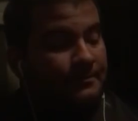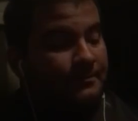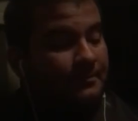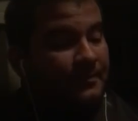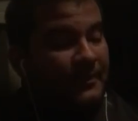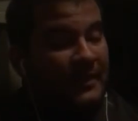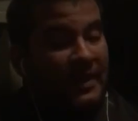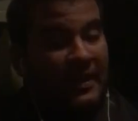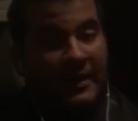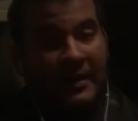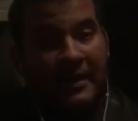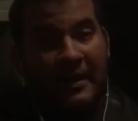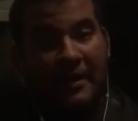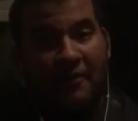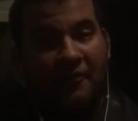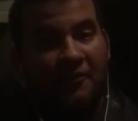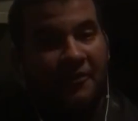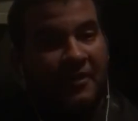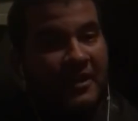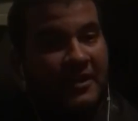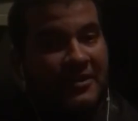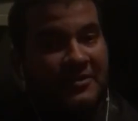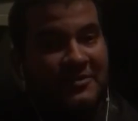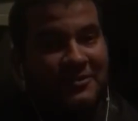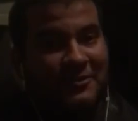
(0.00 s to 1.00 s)
and how
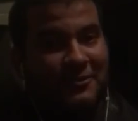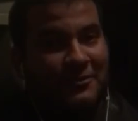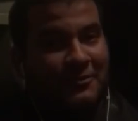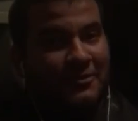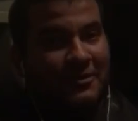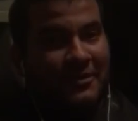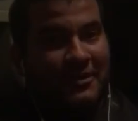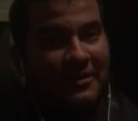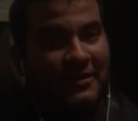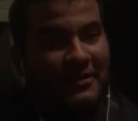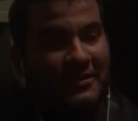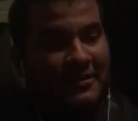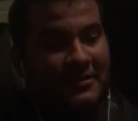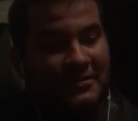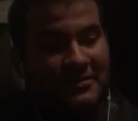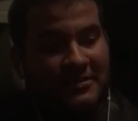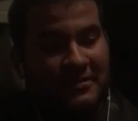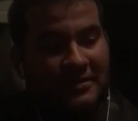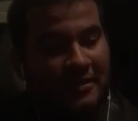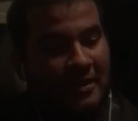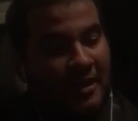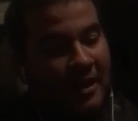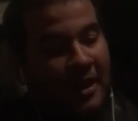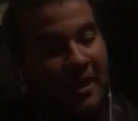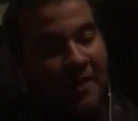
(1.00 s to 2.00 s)
fast your truck is,
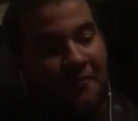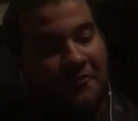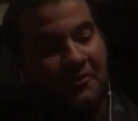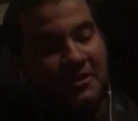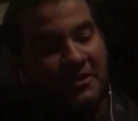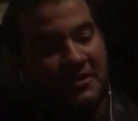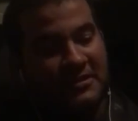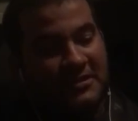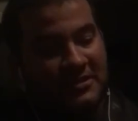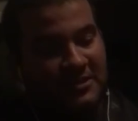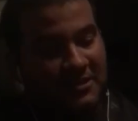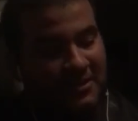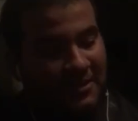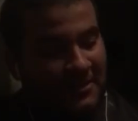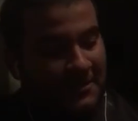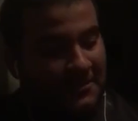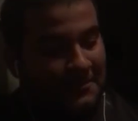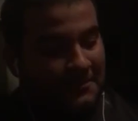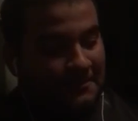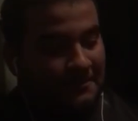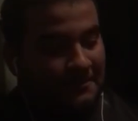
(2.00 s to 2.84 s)
obviously.